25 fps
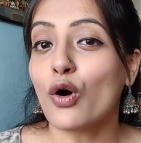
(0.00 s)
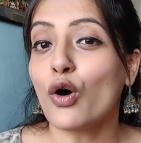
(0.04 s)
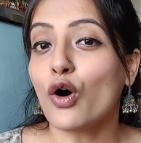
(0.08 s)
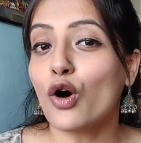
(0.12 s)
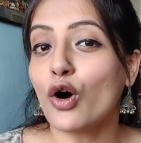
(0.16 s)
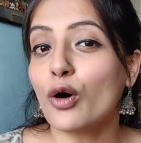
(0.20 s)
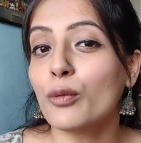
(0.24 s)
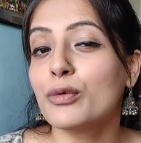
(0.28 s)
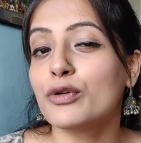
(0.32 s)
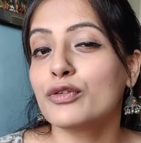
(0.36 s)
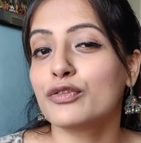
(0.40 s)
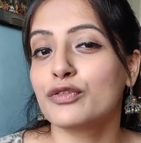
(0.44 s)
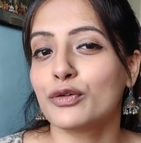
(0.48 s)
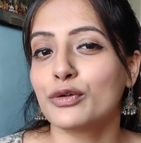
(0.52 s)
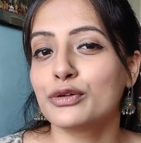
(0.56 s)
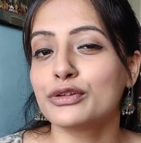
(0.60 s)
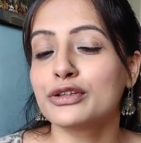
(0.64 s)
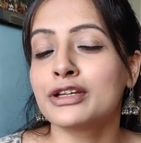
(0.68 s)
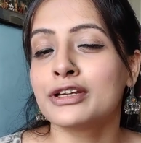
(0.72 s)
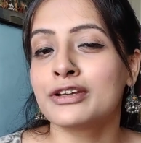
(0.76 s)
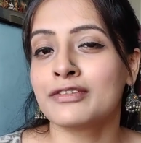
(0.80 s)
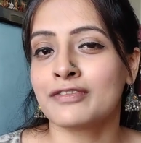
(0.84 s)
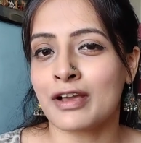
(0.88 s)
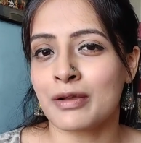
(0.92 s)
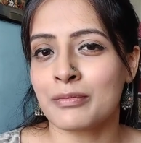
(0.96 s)
or before
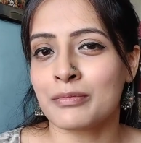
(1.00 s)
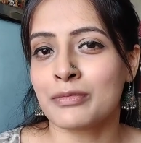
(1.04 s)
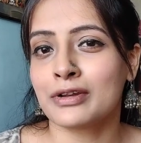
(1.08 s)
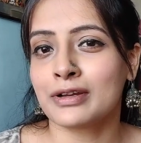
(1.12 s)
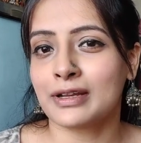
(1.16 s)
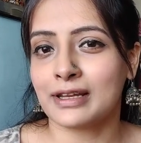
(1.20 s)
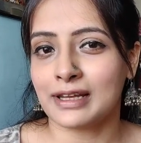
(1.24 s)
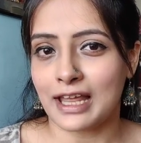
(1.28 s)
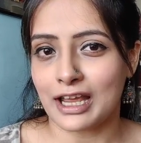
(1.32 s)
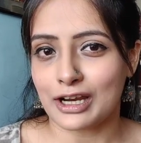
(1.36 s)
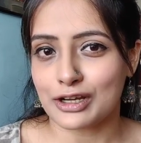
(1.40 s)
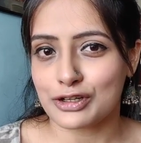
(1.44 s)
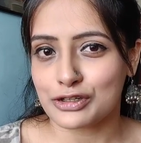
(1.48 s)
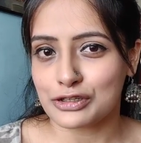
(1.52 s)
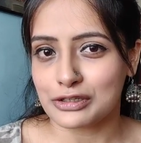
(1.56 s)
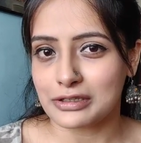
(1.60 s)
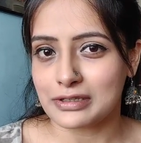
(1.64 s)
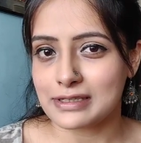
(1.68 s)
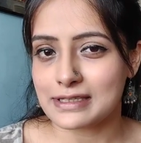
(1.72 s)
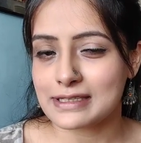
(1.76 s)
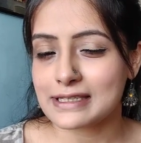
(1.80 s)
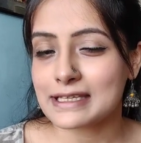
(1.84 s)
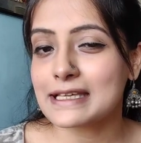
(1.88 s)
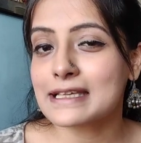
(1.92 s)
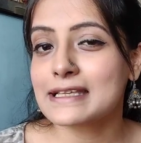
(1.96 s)
the November
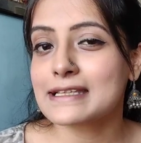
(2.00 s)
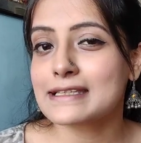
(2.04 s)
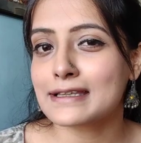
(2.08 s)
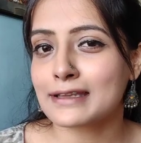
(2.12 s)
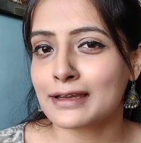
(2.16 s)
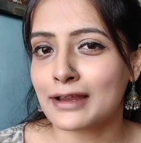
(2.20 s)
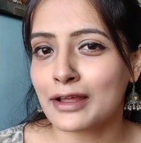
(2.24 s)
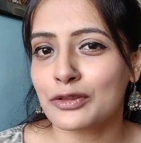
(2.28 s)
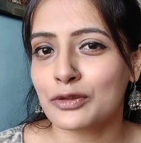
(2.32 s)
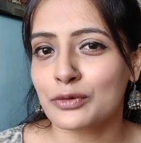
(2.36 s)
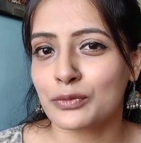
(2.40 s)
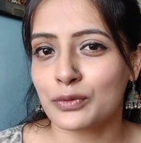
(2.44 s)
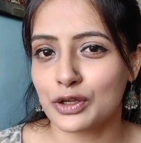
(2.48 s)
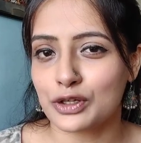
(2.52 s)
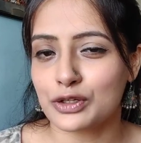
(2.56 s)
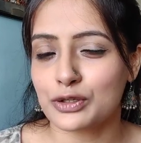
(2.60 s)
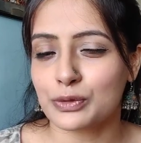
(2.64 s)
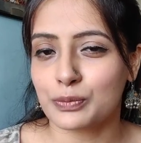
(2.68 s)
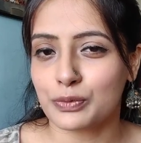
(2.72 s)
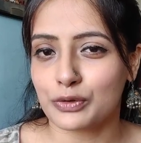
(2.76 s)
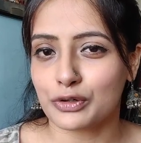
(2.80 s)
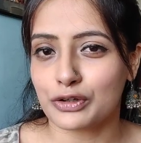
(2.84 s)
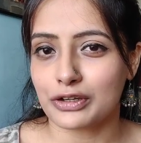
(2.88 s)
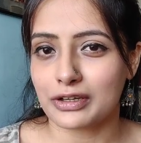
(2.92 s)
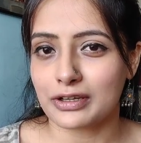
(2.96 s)
elections, is another way to
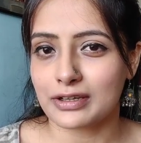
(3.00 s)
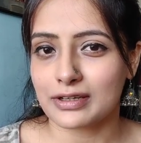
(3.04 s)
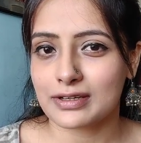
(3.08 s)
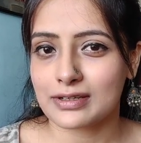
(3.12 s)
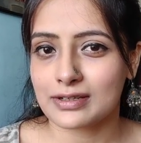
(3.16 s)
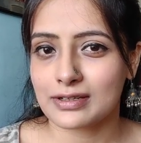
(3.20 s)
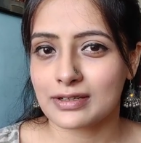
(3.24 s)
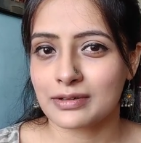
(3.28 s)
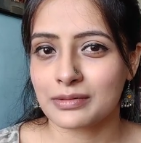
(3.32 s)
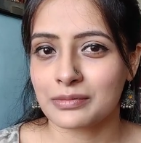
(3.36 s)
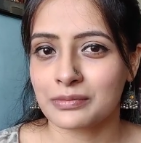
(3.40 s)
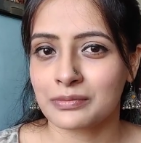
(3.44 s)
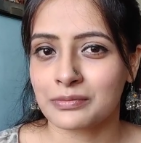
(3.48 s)
put it.